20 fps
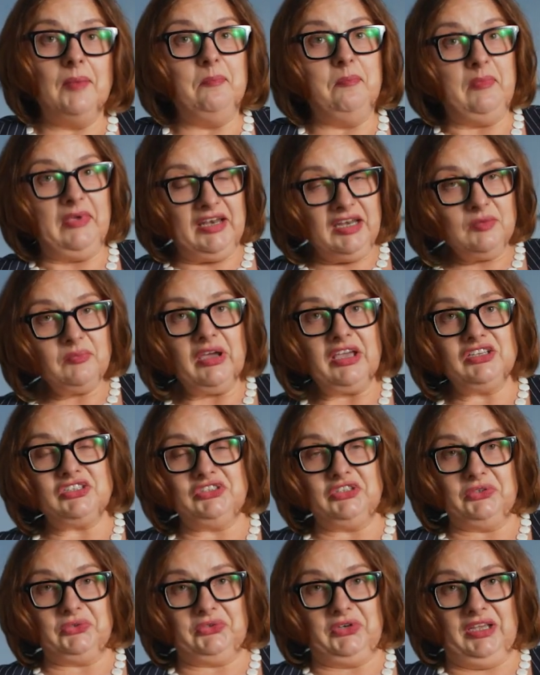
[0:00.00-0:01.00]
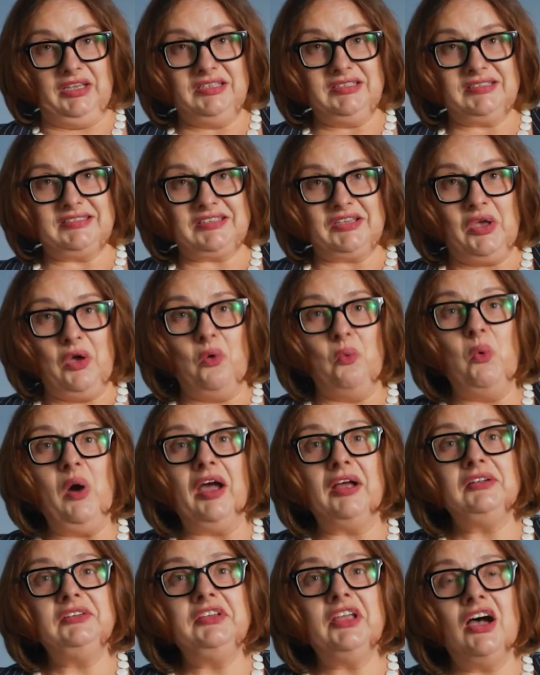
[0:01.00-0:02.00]
minimize the risks
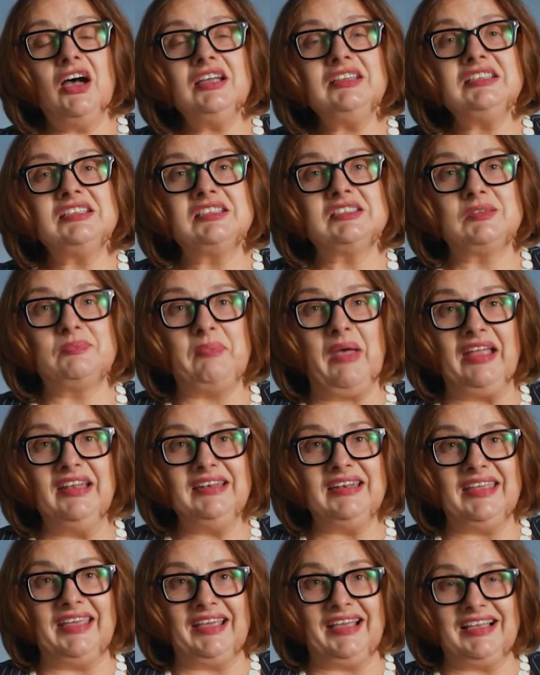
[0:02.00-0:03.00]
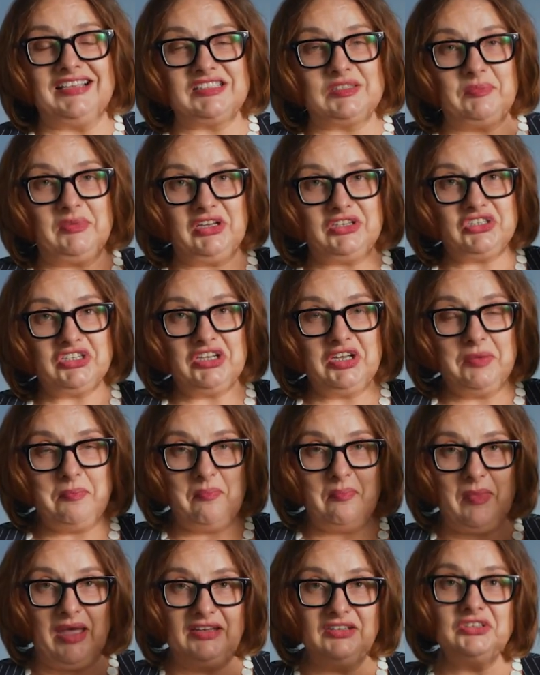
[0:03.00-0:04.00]
while not spending as much
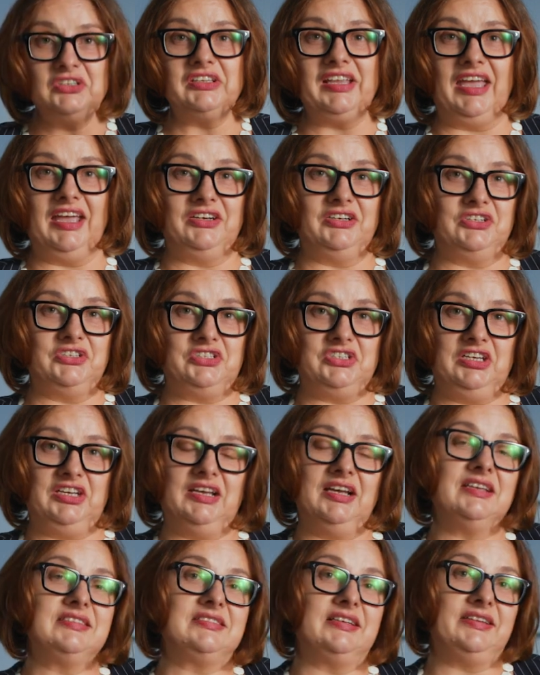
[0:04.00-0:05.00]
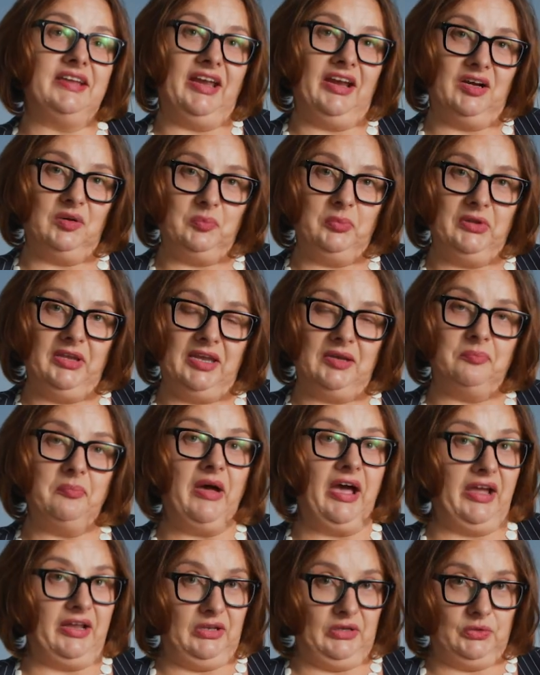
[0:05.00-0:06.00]
mental energy as an airplane
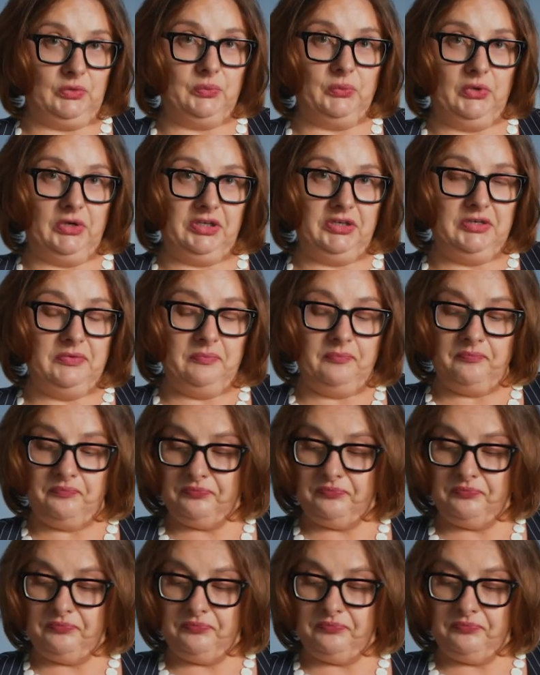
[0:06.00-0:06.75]
pilot would.